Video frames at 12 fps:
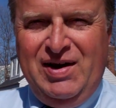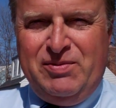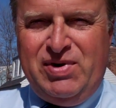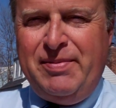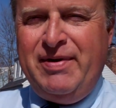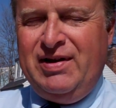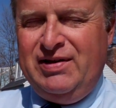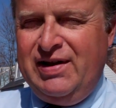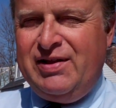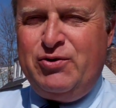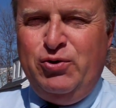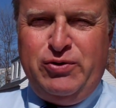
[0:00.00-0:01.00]
Probably a
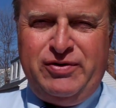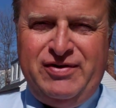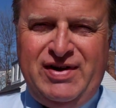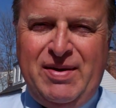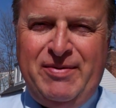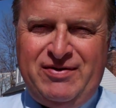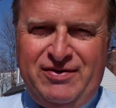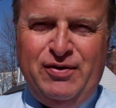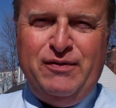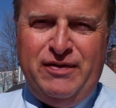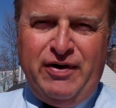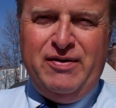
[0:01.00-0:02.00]
little cooler today, but still
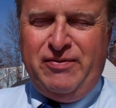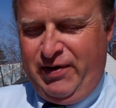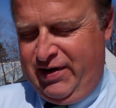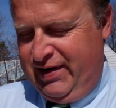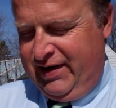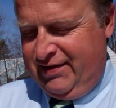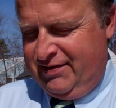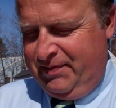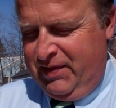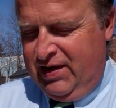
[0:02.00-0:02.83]
very, very nice.